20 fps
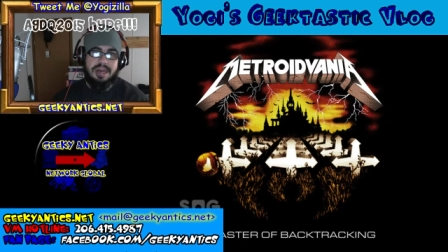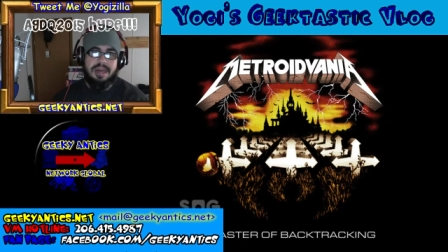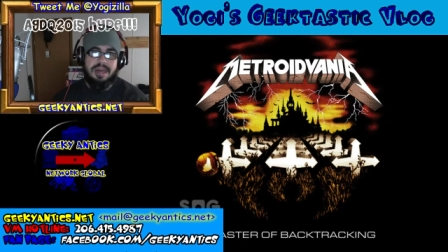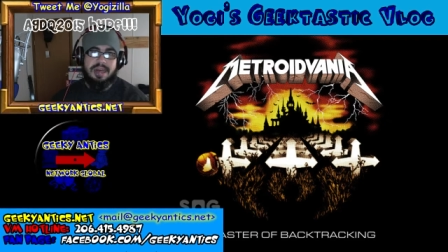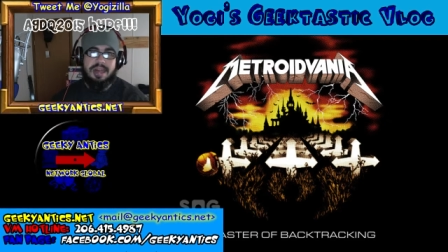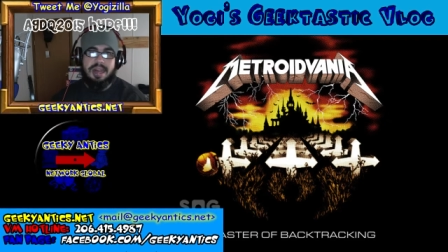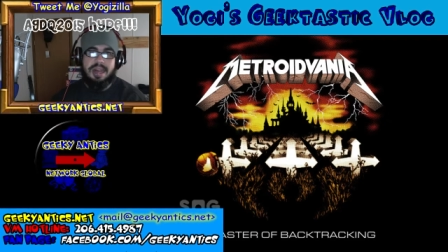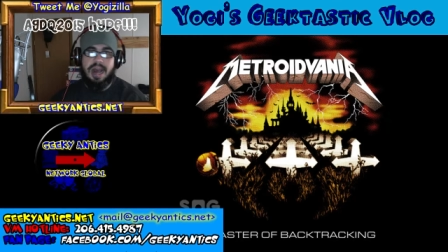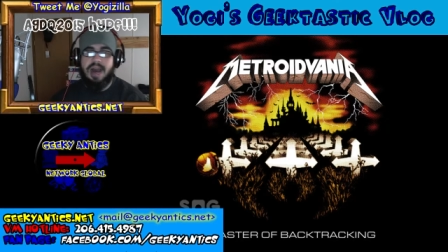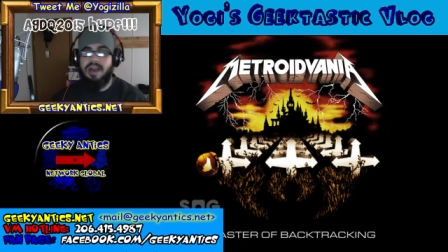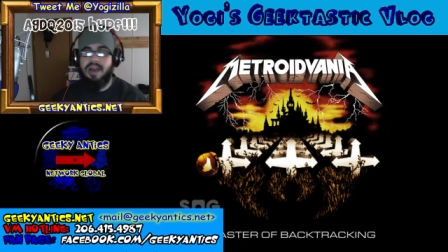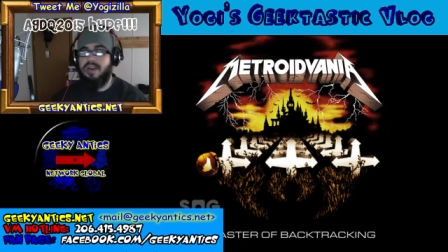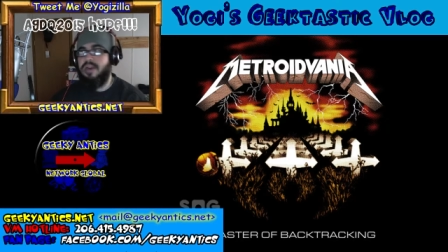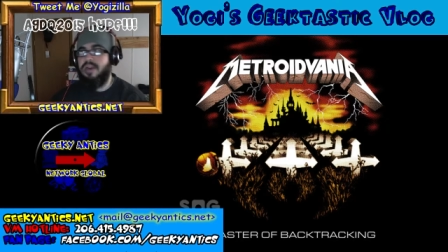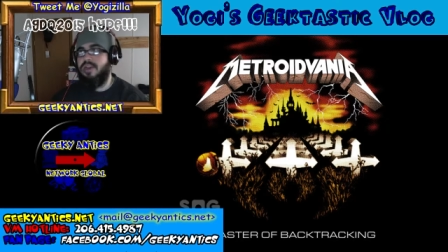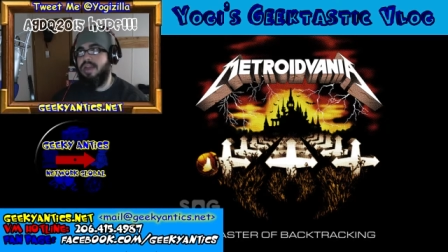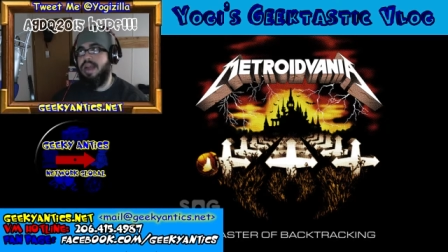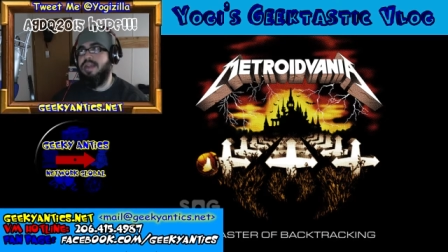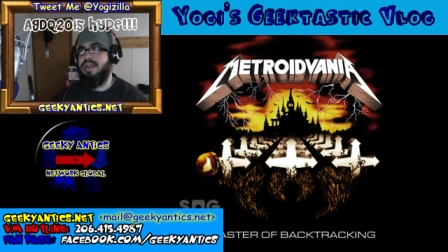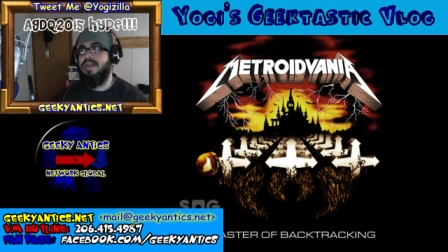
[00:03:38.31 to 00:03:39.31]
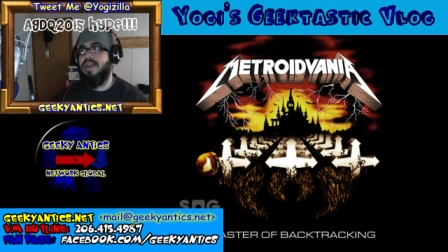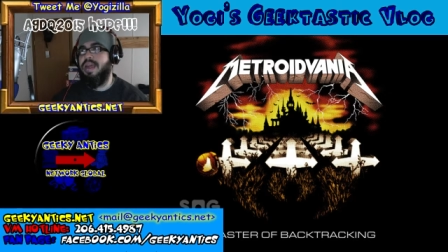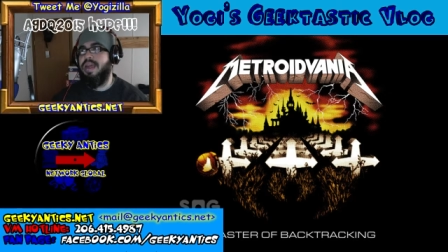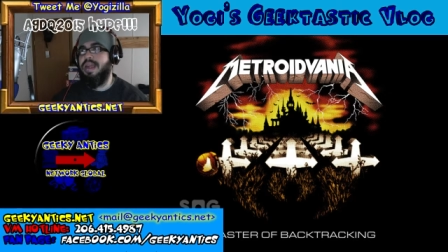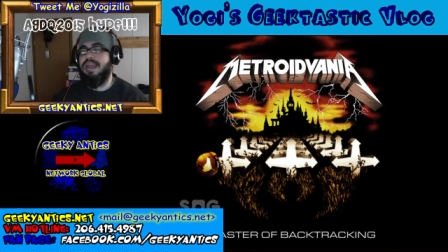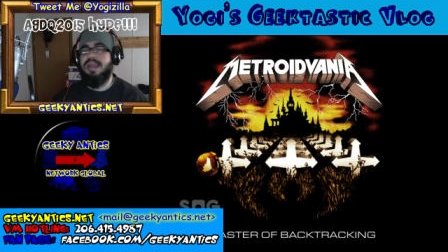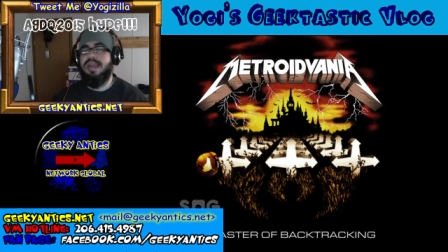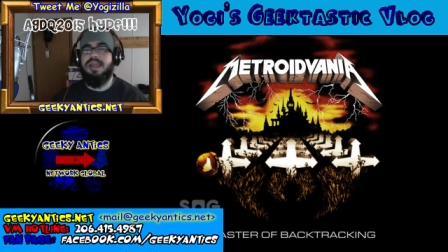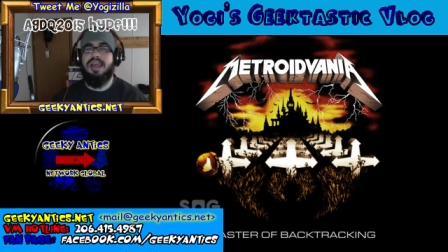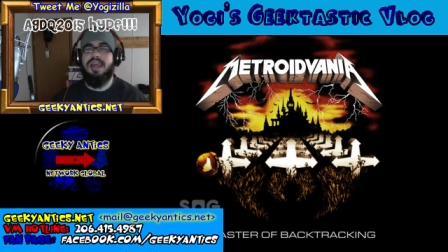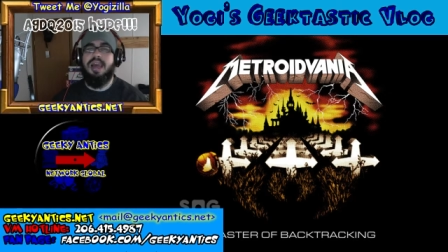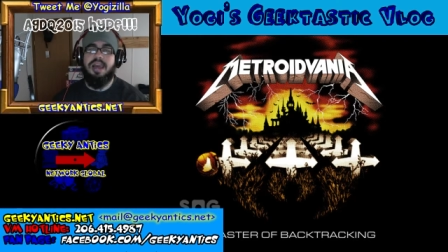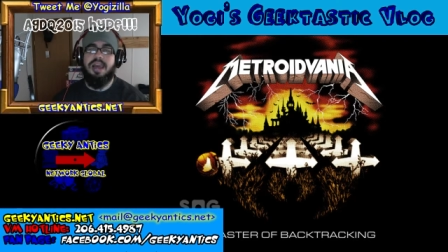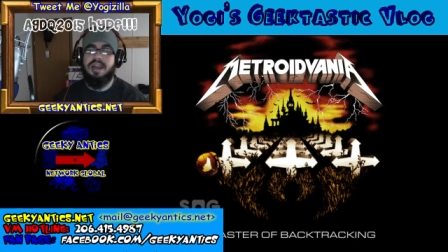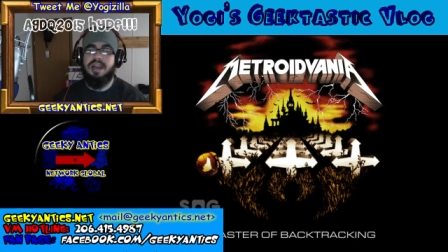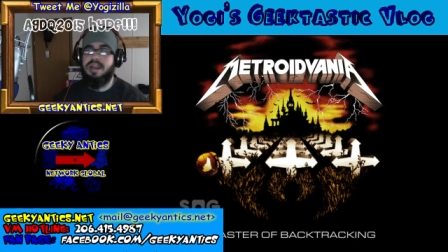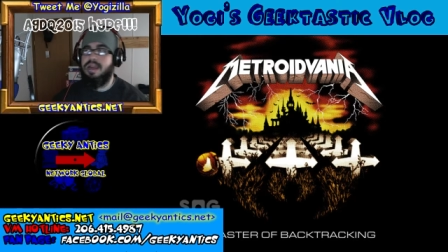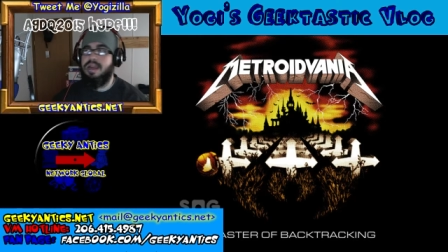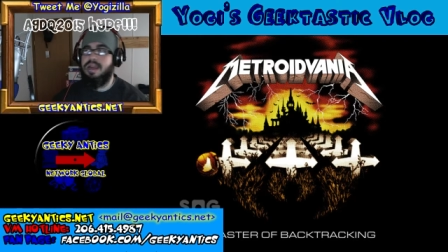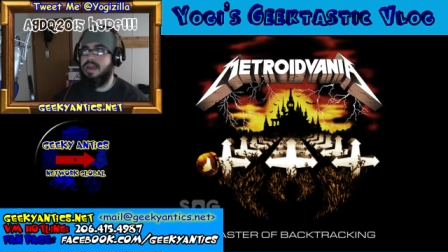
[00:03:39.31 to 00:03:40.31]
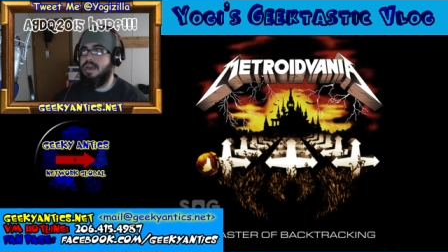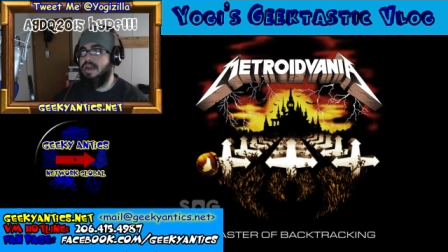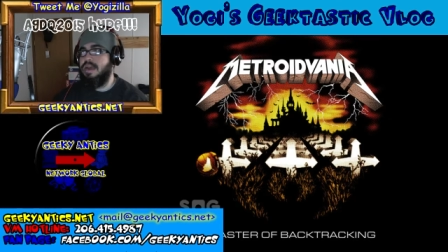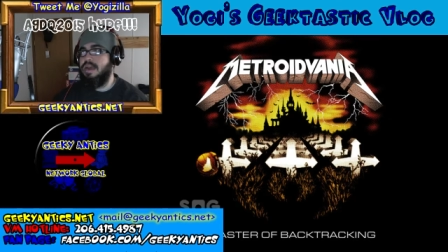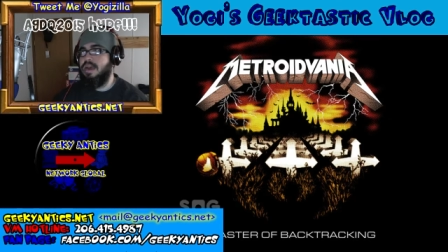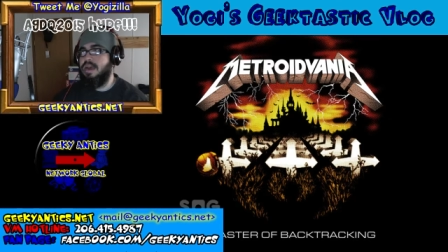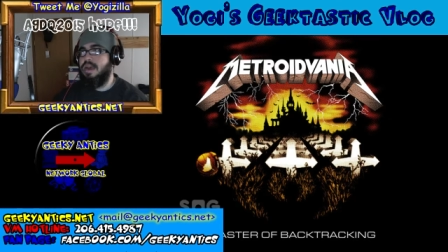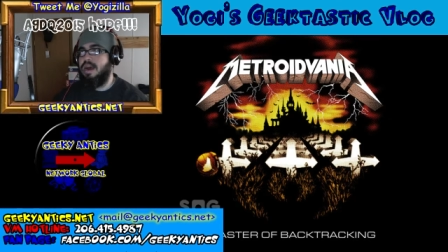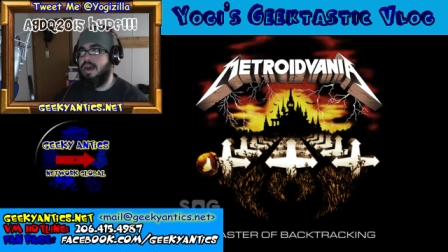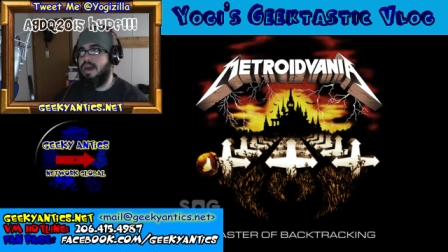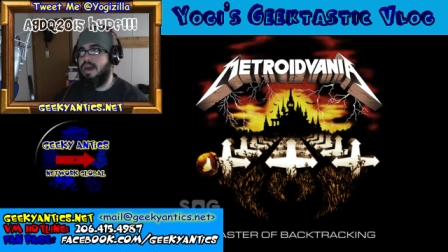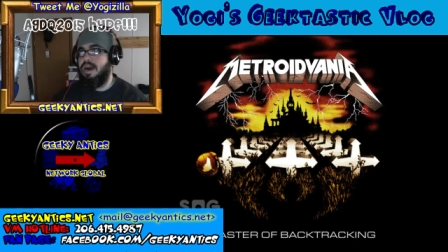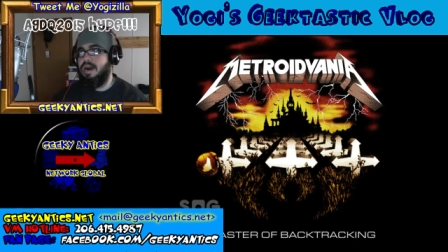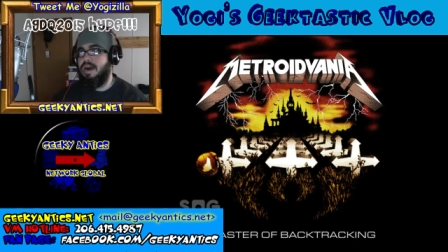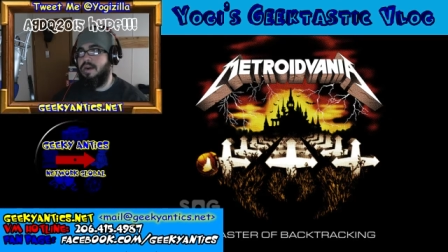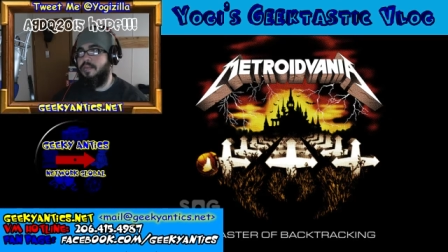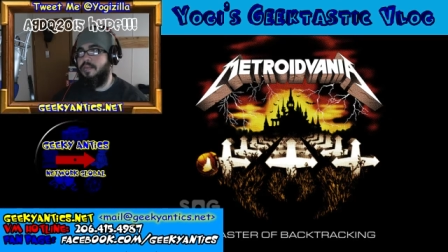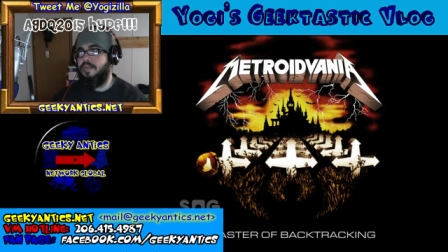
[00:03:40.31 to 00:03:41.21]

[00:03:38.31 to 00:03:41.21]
that's insane. And